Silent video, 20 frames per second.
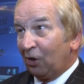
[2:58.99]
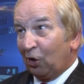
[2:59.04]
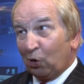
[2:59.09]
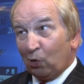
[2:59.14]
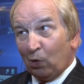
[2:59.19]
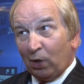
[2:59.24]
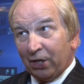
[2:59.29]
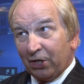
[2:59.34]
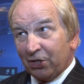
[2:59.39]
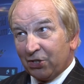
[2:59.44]

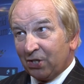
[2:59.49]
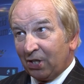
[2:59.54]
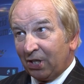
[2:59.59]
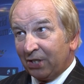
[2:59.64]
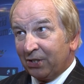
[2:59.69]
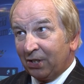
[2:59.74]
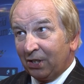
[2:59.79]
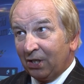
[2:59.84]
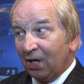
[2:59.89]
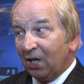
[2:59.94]
Quite
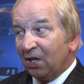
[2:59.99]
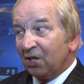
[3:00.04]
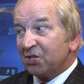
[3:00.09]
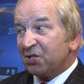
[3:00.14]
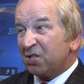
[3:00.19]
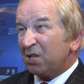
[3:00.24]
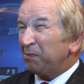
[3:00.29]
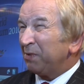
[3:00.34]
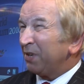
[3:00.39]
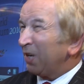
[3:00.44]
exciting.
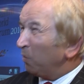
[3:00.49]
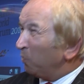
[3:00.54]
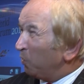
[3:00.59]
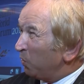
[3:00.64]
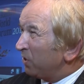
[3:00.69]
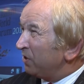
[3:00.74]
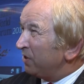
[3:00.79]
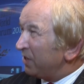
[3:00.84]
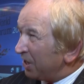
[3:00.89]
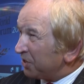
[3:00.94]
Something I
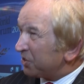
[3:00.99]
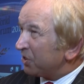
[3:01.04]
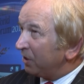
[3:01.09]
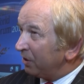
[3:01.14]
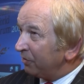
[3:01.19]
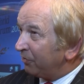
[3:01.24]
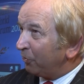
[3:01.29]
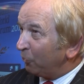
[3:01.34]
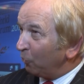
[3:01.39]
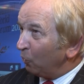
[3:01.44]
wouldn't
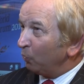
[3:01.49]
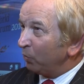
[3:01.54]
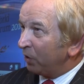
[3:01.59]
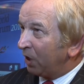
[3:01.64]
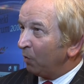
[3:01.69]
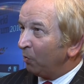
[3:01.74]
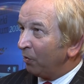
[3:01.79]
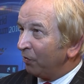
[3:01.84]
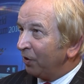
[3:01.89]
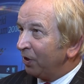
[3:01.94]
necessarily have thought would
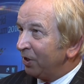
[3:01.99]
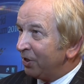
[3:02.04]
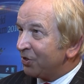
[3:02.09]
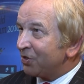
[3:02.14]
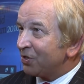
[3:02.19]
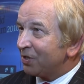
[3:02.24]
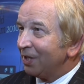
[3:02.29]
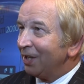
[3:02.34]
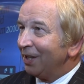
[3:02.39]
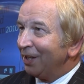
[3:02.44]
go on the
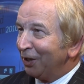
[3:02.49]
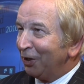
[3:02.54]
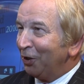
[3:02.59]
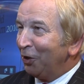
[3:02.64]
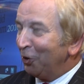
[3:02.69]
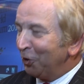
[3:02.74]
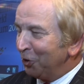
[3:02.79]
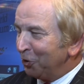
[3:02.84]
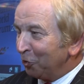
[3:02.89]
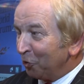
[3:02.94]
list
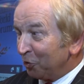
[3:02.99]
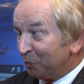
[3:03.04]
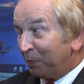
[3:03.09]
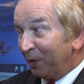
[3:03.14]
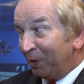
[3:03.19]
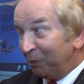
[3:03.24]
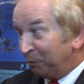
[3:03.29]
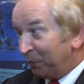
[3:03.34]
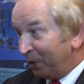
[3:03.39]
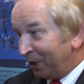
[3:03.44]
early doors,
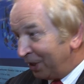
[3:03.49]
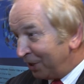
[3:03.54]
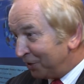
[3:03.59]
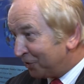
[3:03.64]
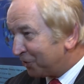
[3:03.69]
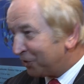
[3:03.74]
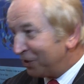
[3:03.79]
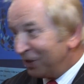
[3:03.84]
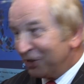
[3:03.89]
but it's